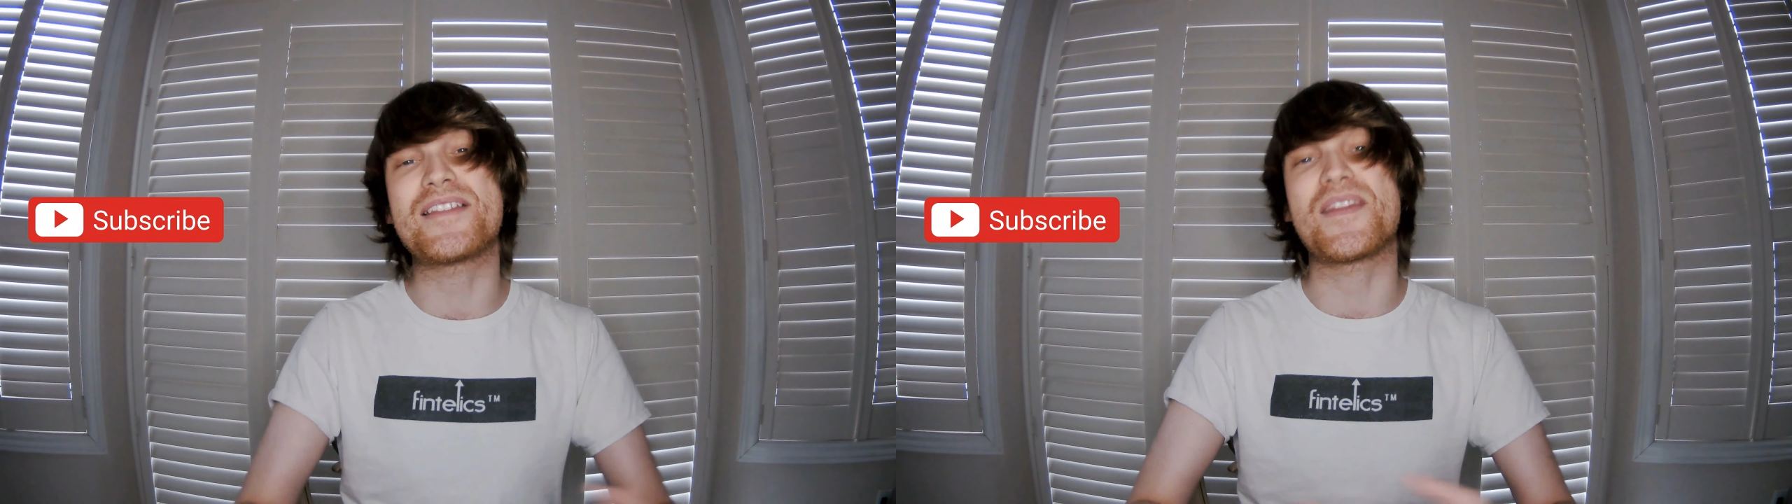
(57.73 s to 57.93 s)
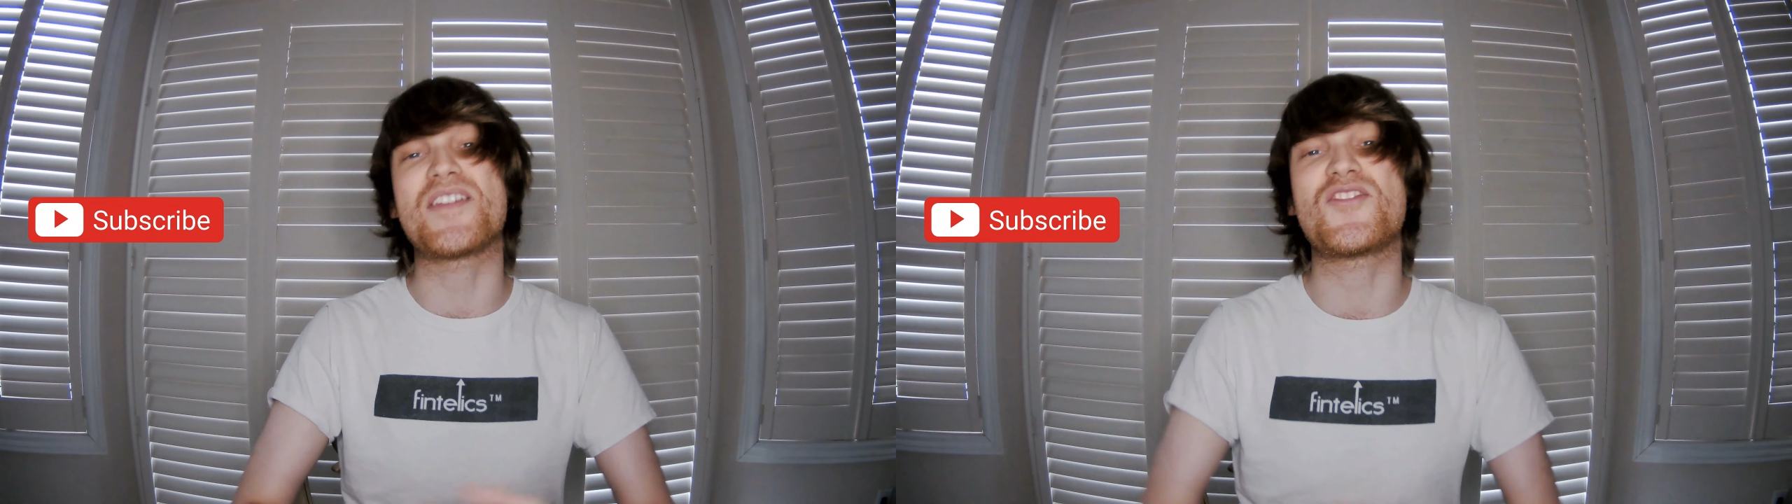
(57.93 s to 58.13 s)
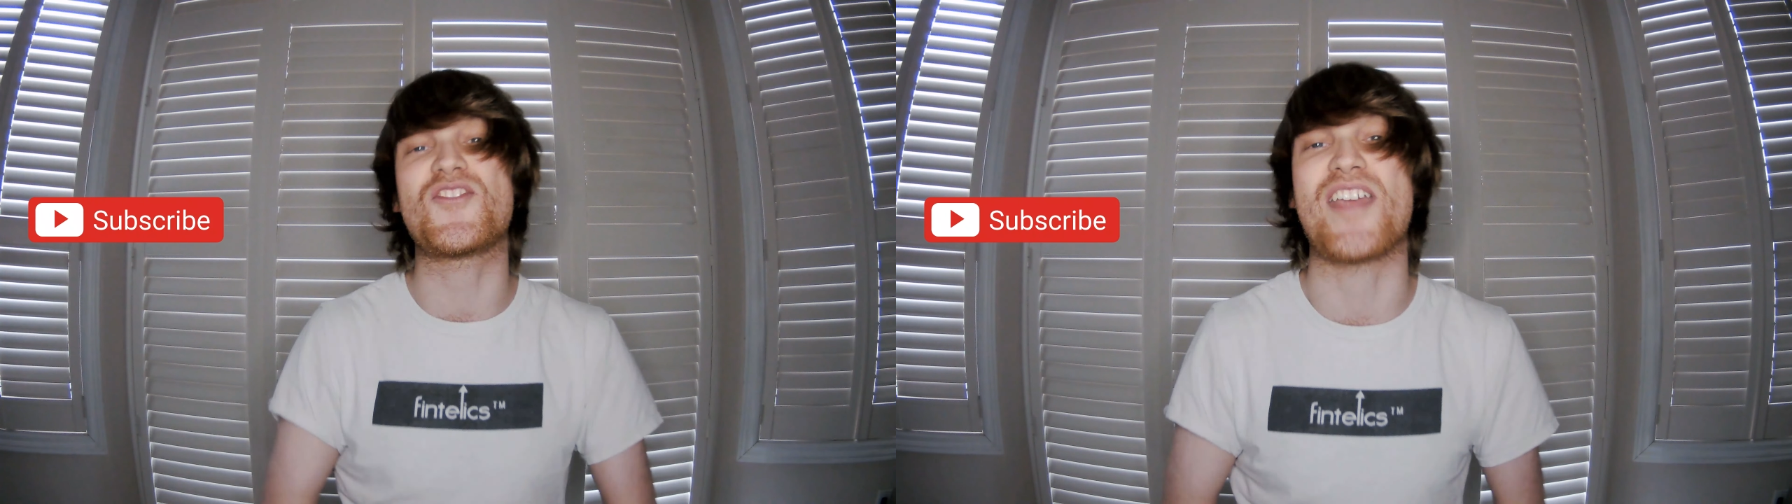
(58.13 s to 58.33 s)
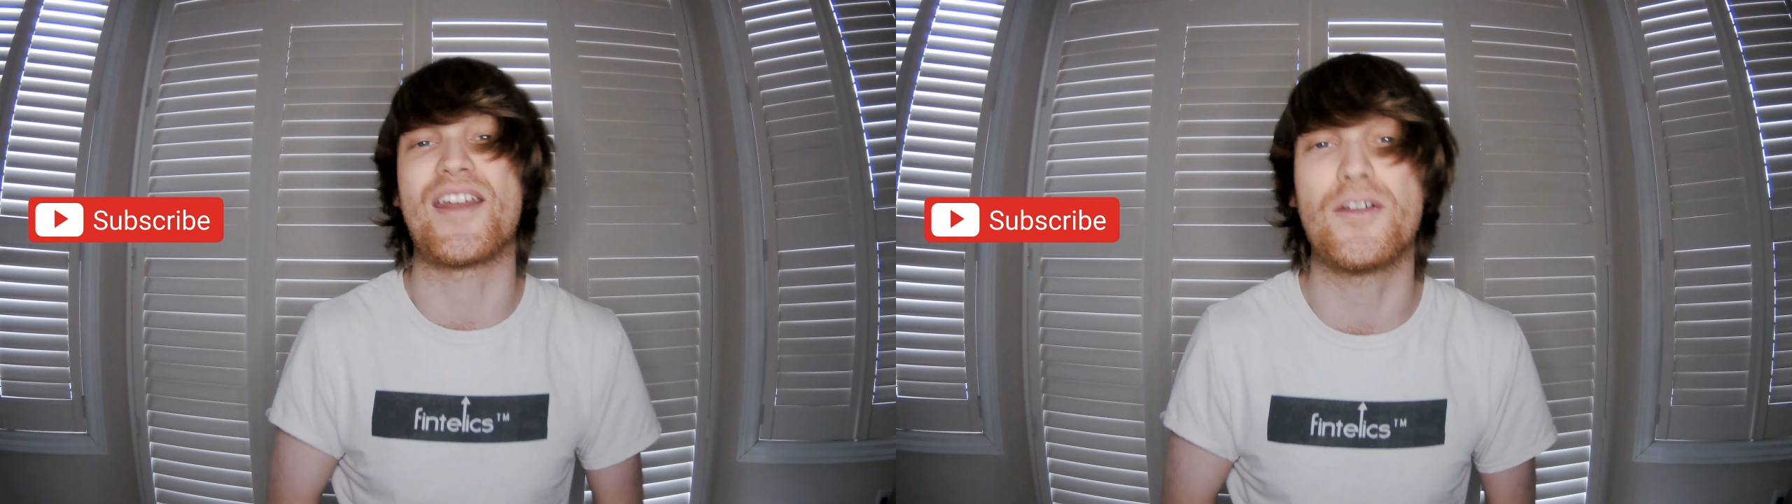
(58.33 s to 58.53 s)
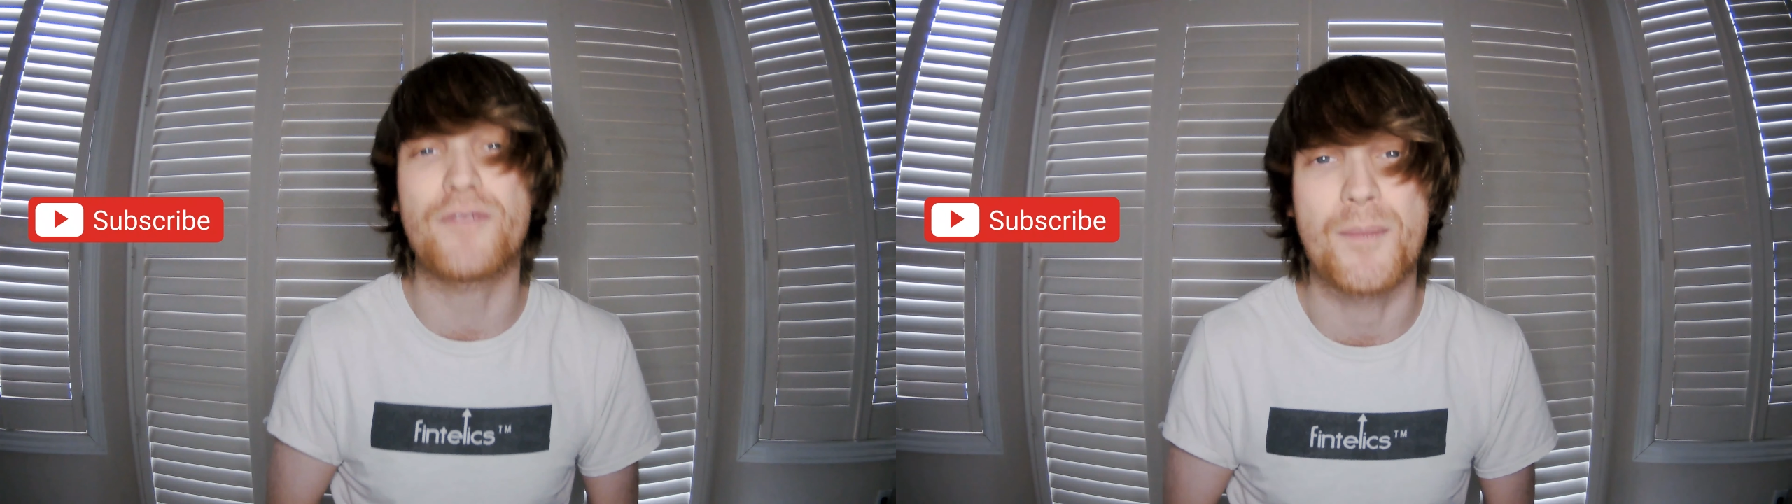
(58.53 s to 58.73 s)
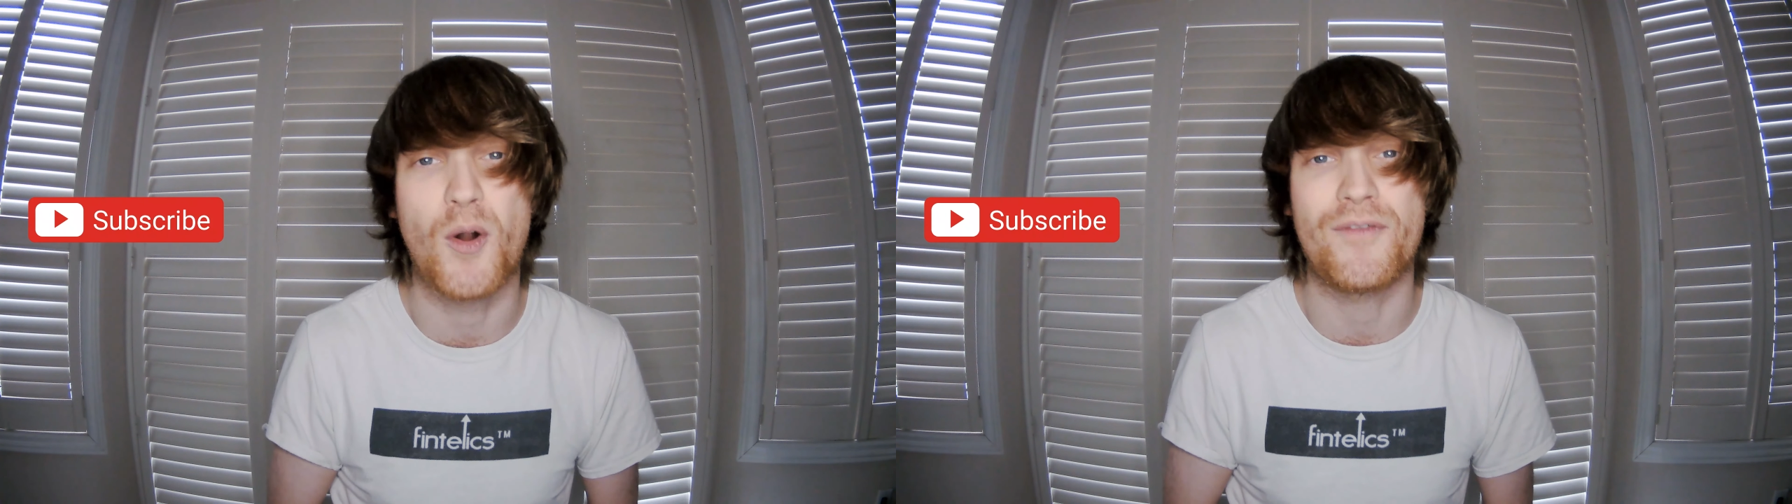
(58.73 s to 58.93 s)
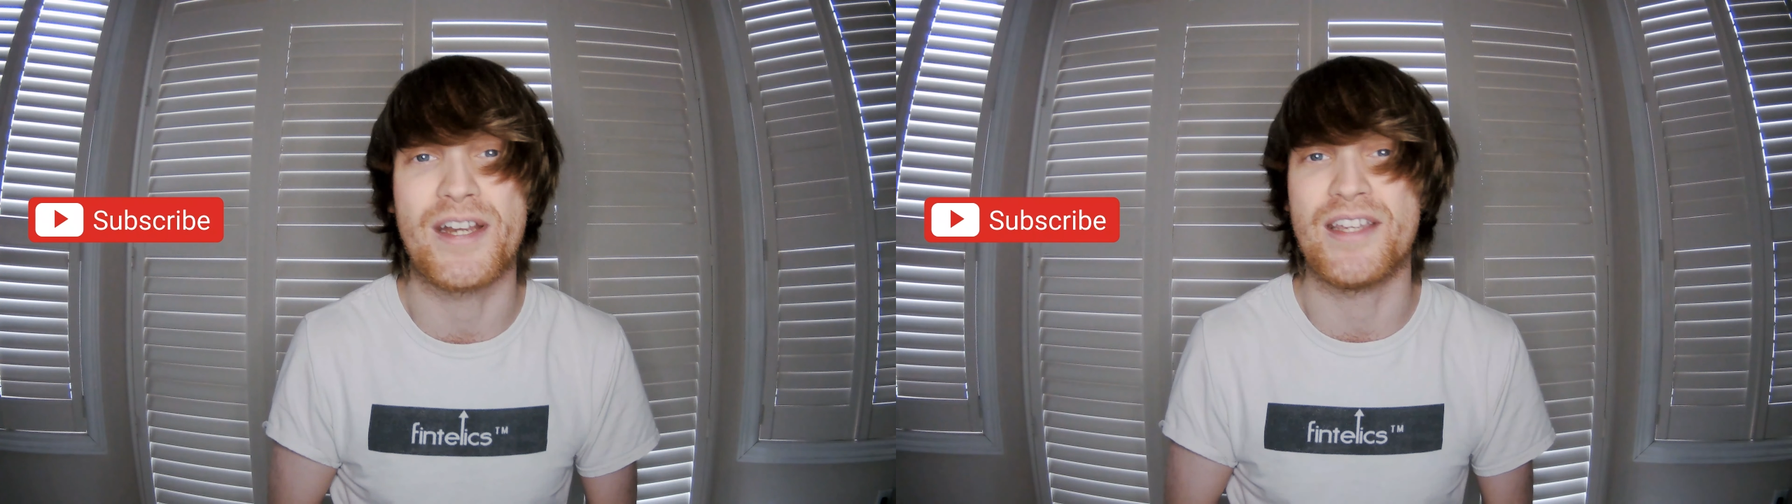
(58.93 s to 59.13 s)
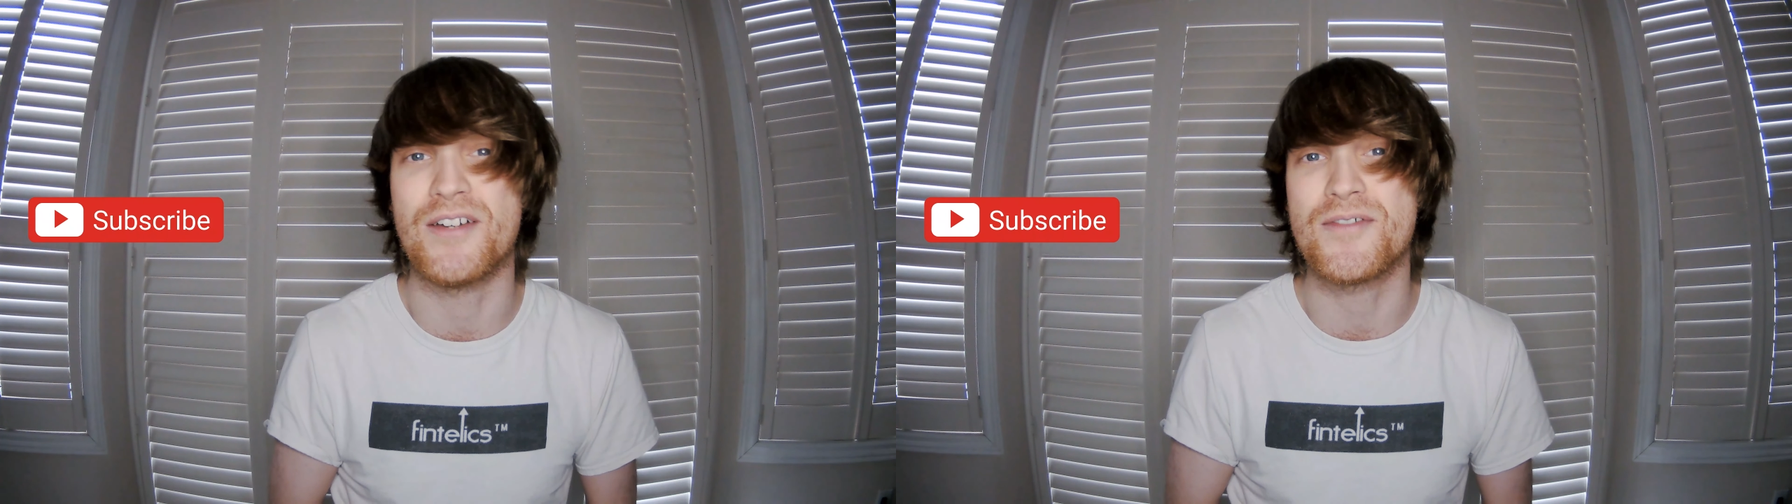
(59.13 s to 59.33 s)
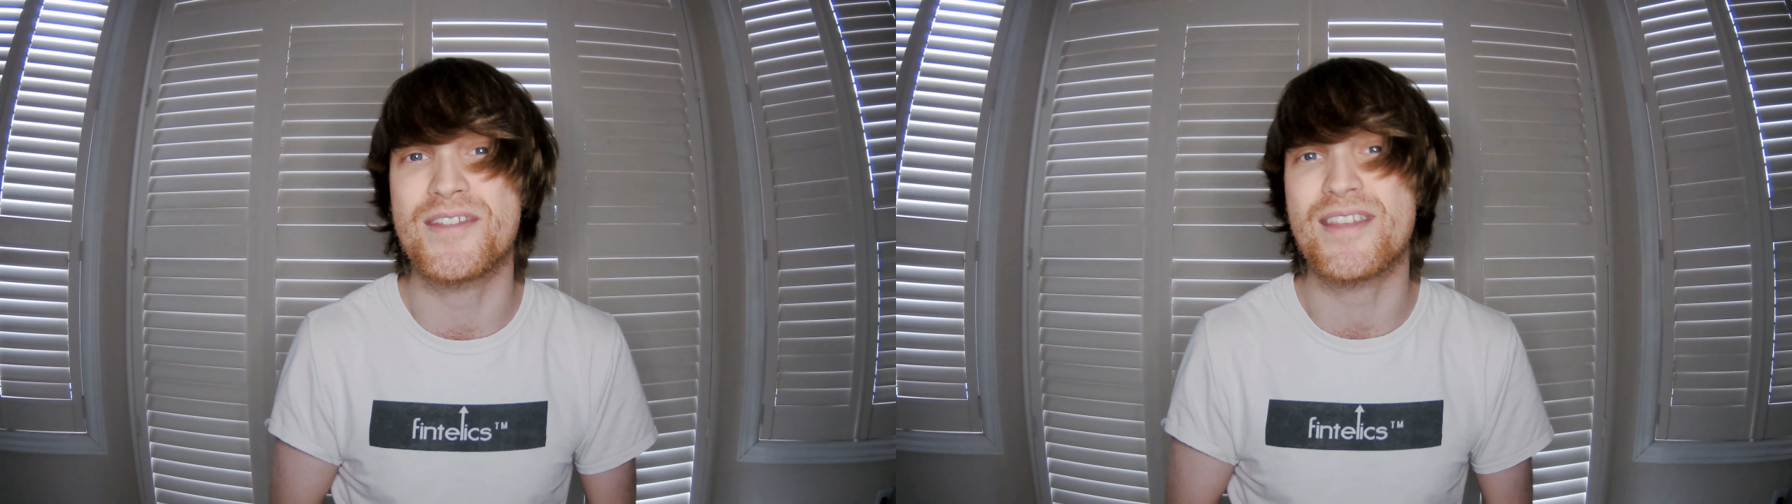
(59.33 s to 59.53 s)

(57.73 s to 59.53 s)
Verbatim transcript: to this channel for more videos.